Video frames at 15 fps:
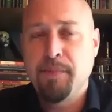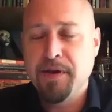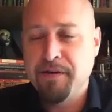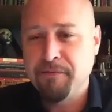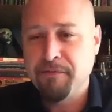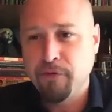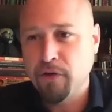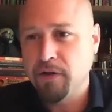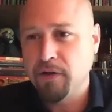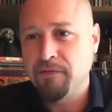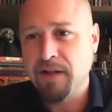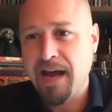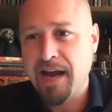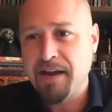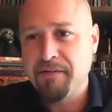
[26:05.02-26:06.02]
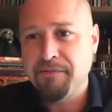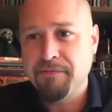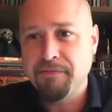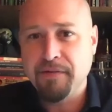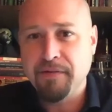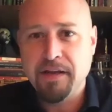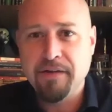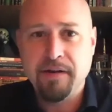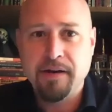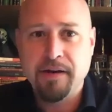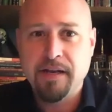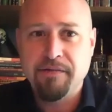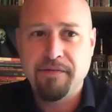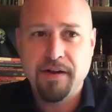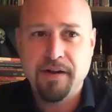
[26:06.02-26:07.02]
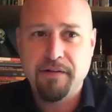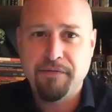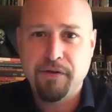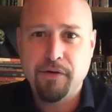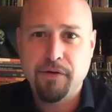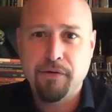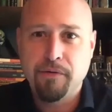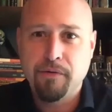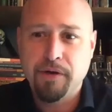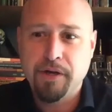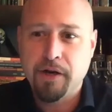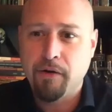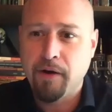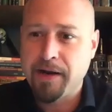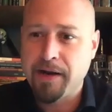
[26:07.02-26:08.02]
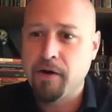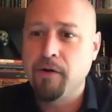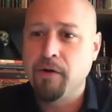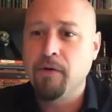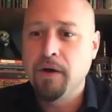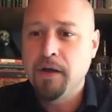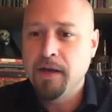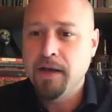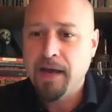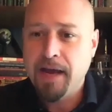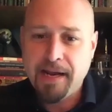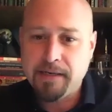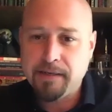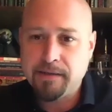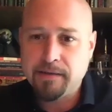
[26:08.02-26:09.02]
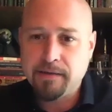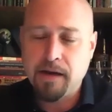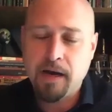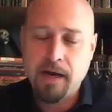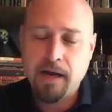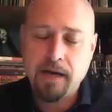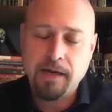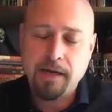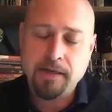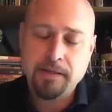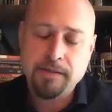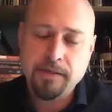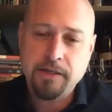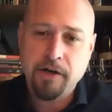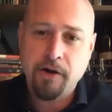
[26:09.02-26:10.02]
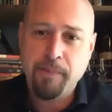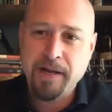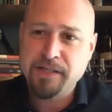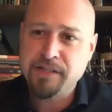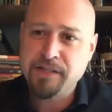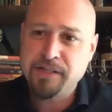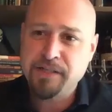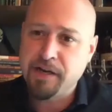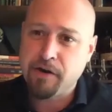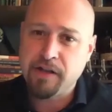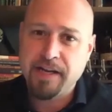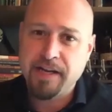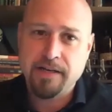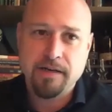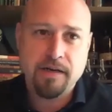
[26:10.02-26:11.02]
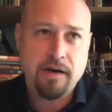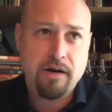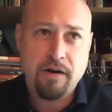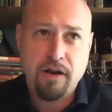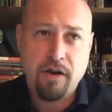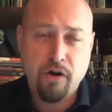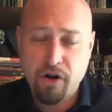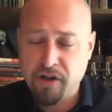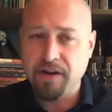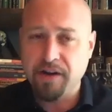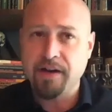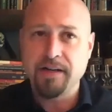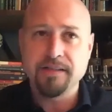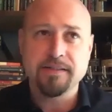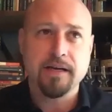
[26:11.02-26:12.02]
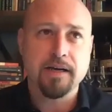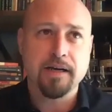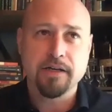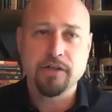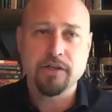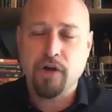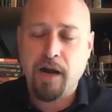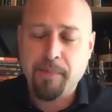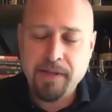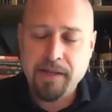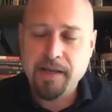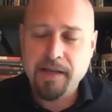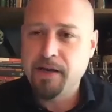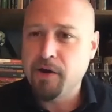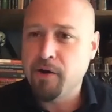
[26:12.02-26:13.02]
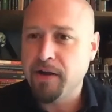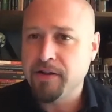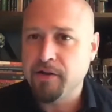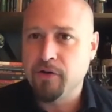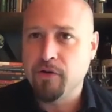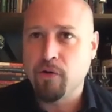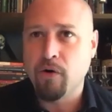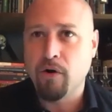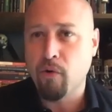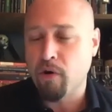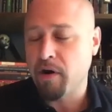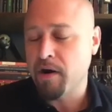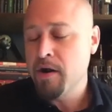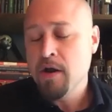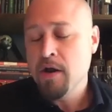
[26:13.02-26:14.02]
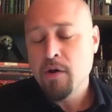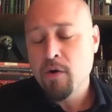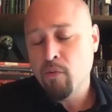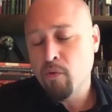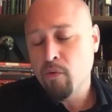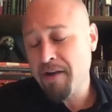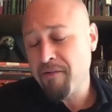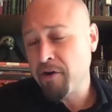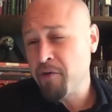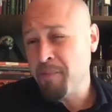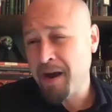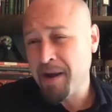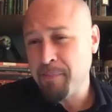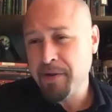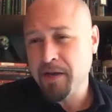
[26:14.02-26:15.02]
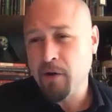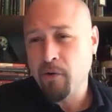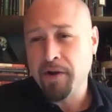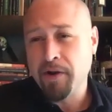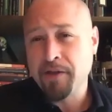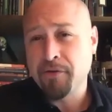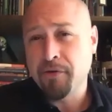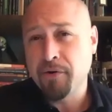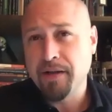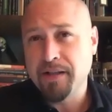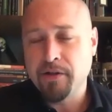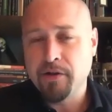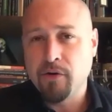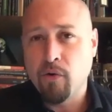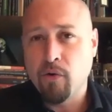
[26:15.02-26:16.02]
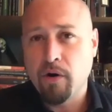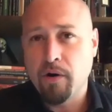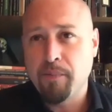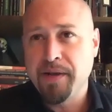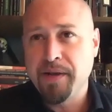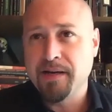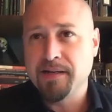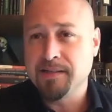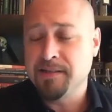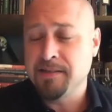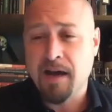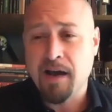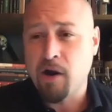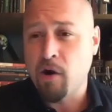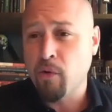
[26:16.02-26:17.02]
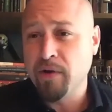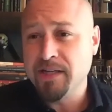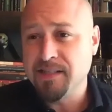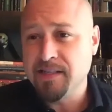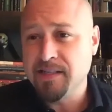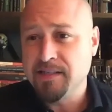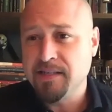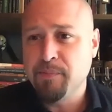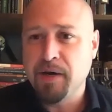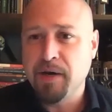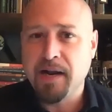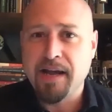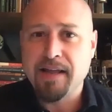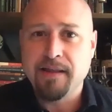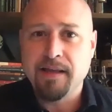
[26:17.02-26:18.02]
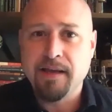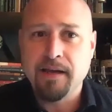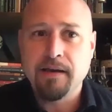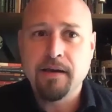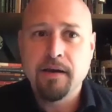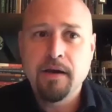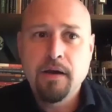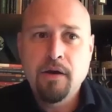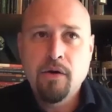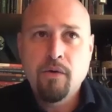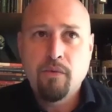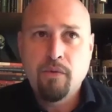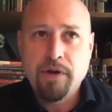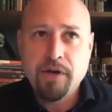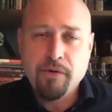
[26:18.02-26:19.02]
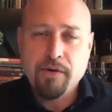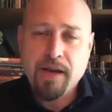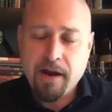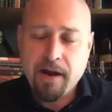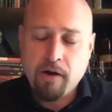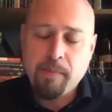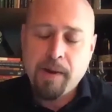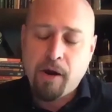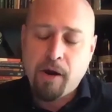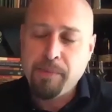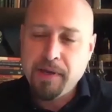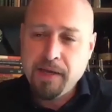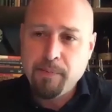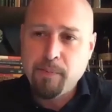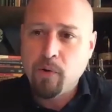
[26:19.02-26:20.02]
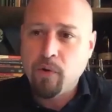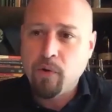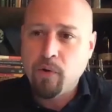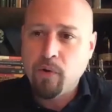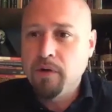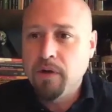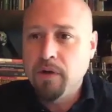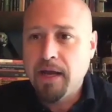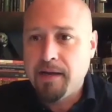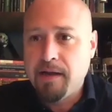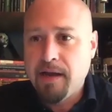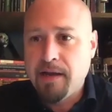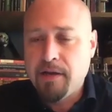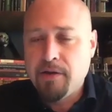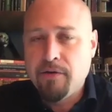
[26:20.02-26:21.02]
being full of life, even if I know Aiden, mentioned it earlier is dropping the ego at the door, or whatever you might be going through at the door, because it's not always easy. But I think when you care about people and